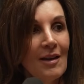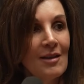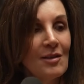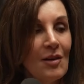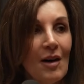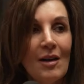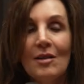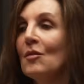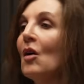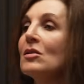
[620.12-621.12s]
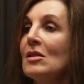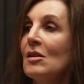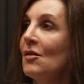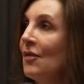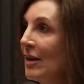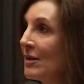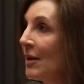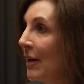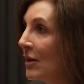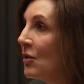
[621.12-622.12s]
So on most of their face, I
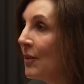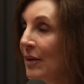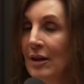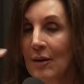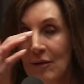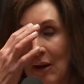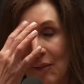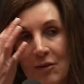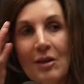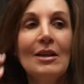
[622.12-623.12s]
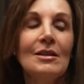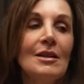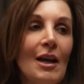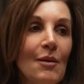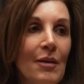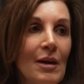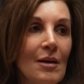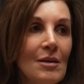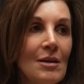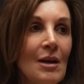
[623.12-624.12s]
may do a medium depth T C A
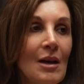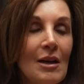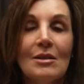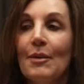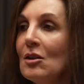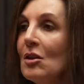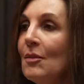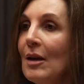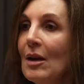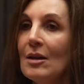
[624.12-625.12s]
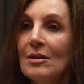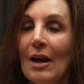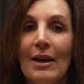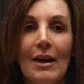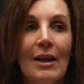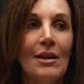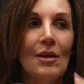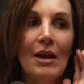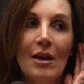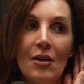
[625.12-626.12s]
peel, especially because I can get
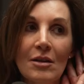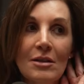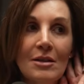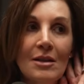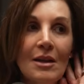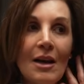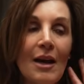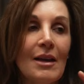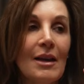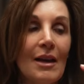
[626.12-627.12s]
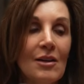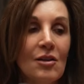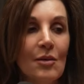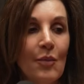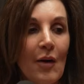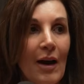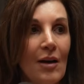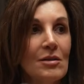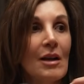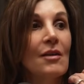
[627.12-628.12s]
the ears, I can get into the
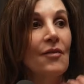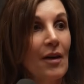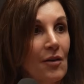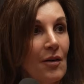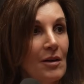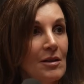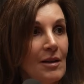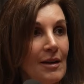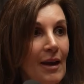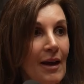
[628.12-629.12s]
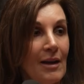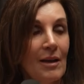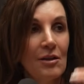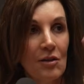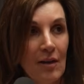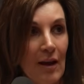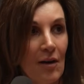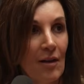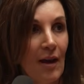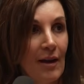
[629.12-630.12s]
brows, I can feather onto the neck, into the
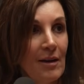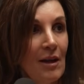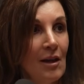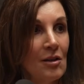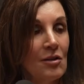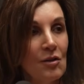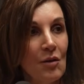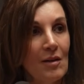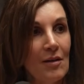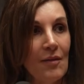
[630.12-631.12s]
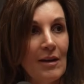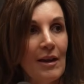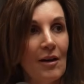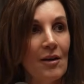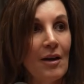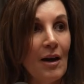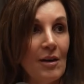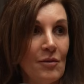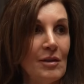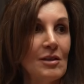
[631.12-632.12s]
hairline, so I don't leave any area
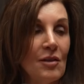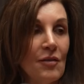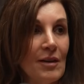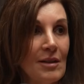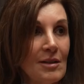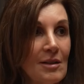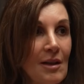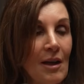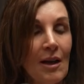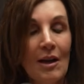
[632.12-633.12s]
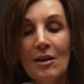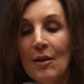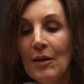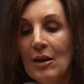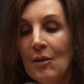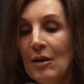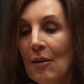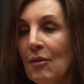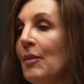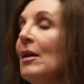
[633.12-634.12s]
unresurfaced. And the medium
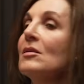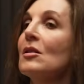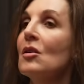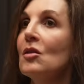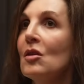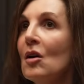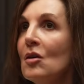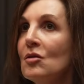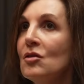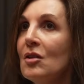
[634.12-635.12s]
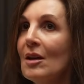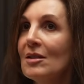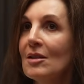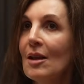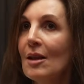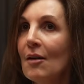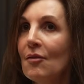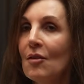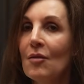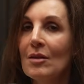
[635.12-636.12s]
depth peels are going to go just to the
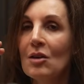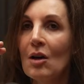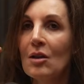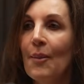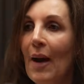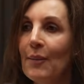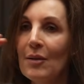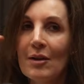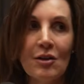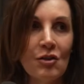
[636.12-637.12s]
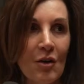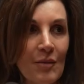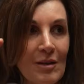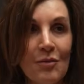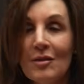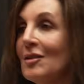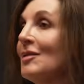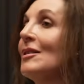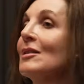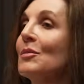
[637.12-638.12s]
level of what's called the papillary dermis, which
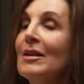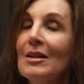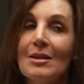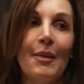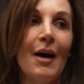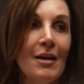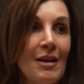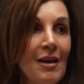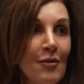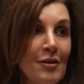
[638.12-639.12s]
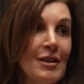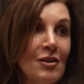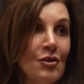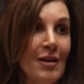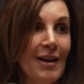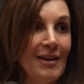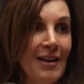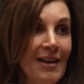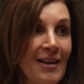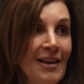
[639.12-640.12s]
is the sweet spot for tissue
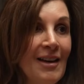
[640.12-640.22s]
tightening.